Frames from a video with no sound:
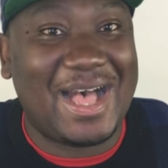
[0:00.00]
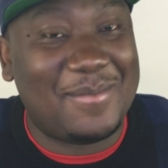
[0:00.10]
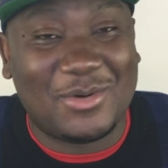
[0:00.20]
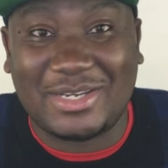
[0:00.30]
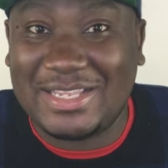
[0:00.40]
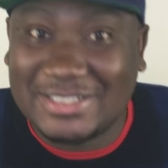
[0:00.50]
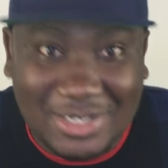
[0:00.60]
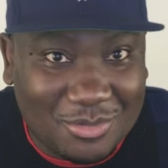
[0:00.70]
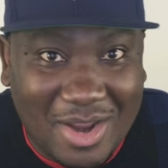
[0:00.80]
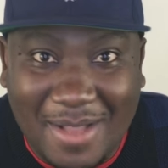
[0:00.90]
I'm on
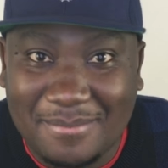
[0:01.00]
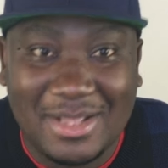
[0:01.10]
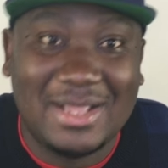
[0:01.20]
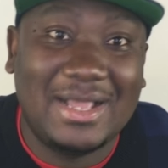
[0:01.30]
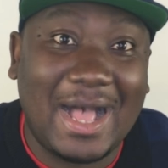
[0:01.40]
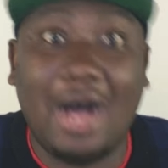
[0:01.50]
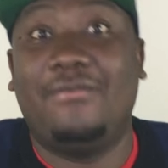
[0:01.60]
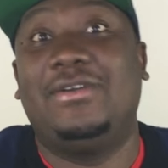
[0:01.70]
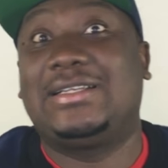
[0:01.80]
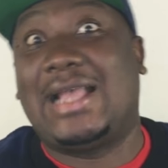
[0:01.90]
Instagram,
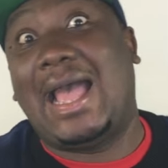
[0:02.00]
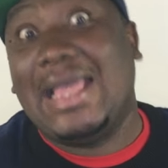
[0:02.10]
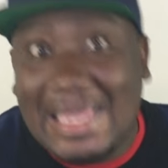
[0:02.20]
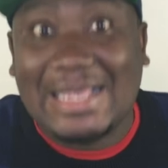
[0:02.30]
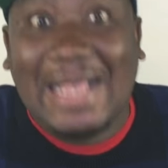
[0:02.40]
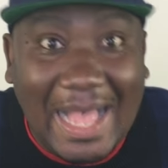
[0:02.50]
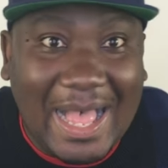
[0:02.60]
Alfred Kainga.